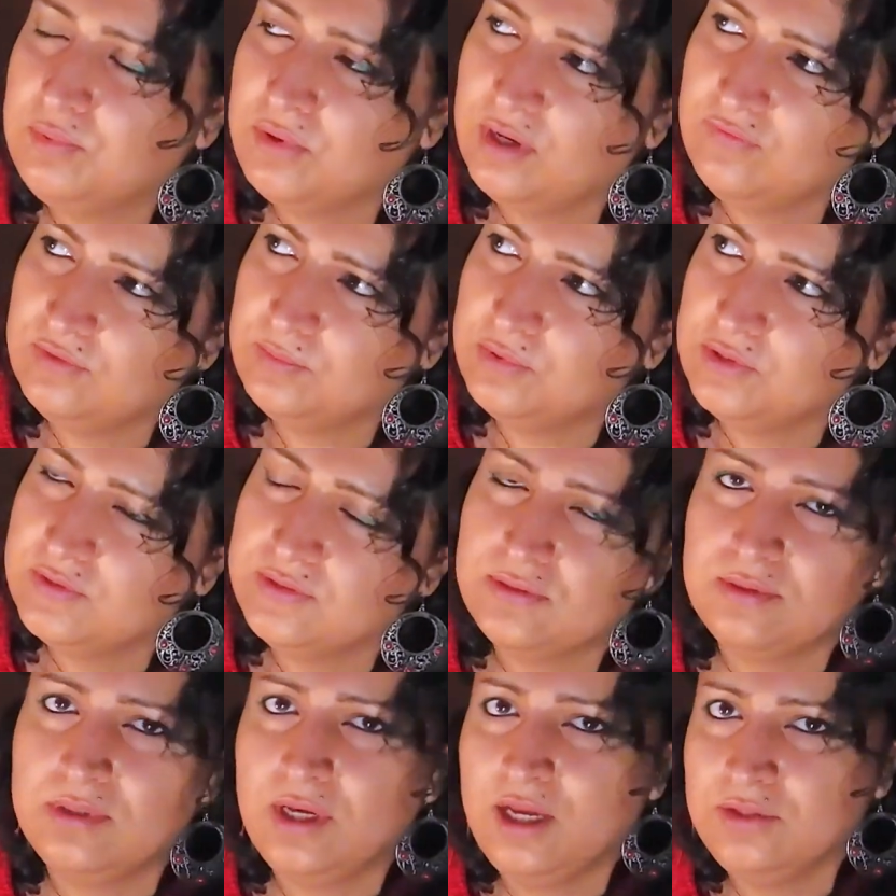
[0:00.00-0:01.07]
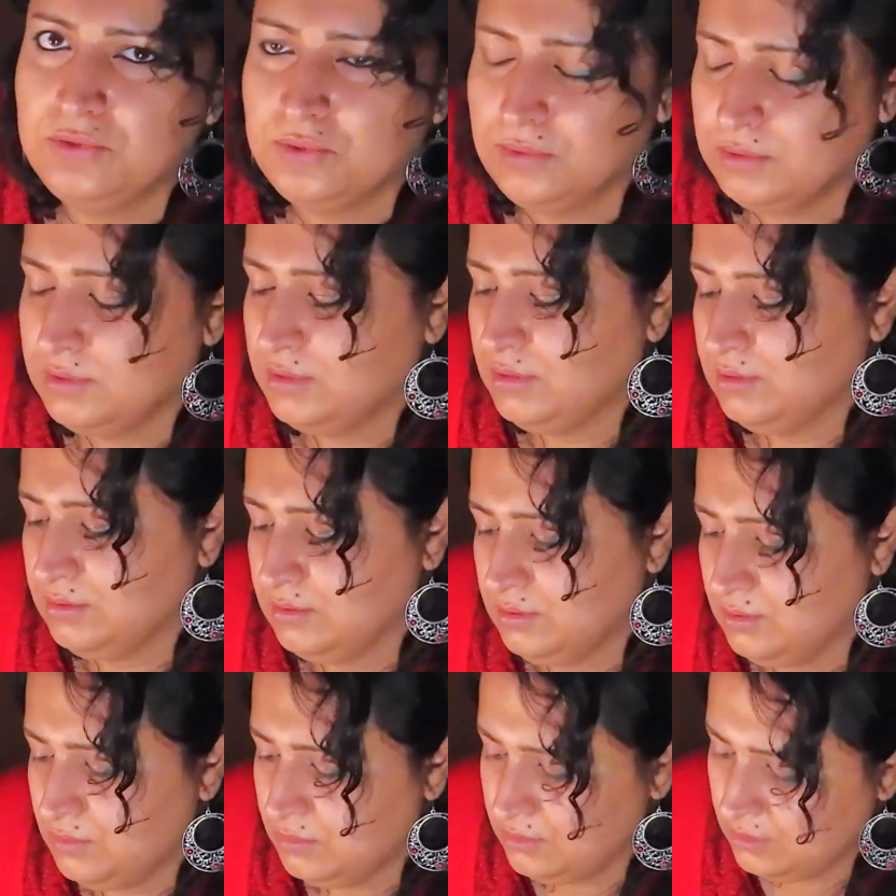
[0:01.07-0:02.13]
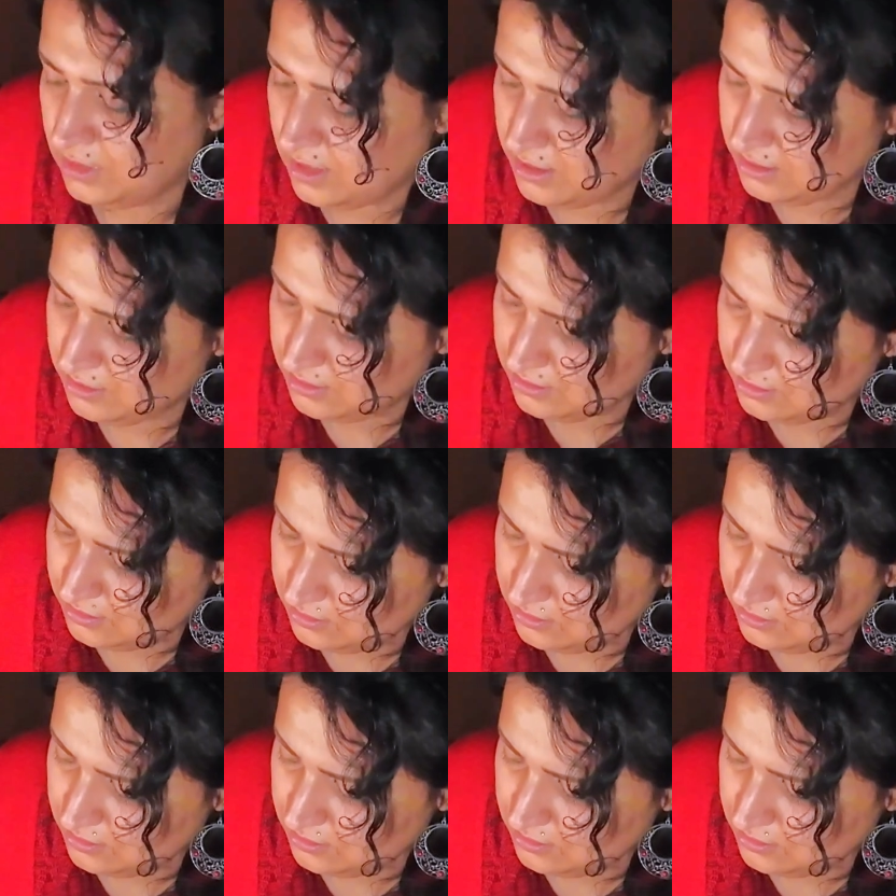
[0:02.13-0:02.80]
private person. I don't like